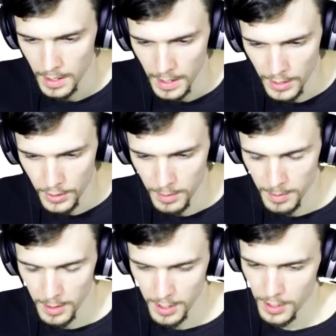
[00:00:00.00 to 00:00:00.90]

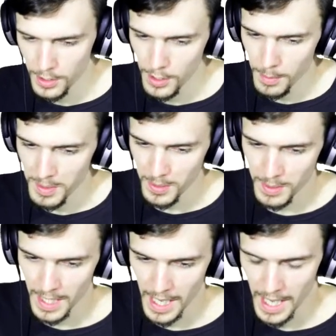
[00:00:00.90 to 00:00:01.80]
It should not be
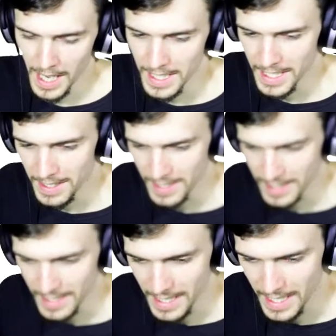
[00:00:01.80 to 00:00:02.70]
doing anything
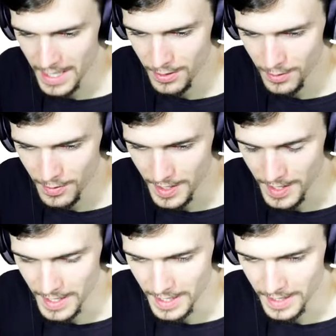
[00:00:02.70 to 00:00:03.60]
to either of these
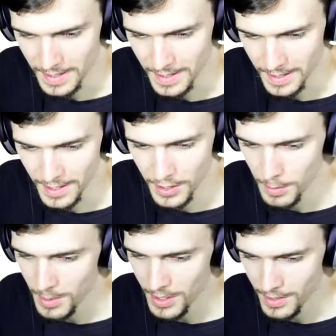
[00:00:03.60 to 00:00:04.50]
things. It should
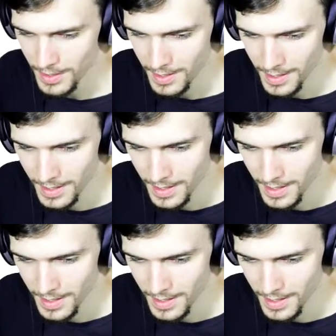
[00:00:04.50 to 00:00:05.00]
be just.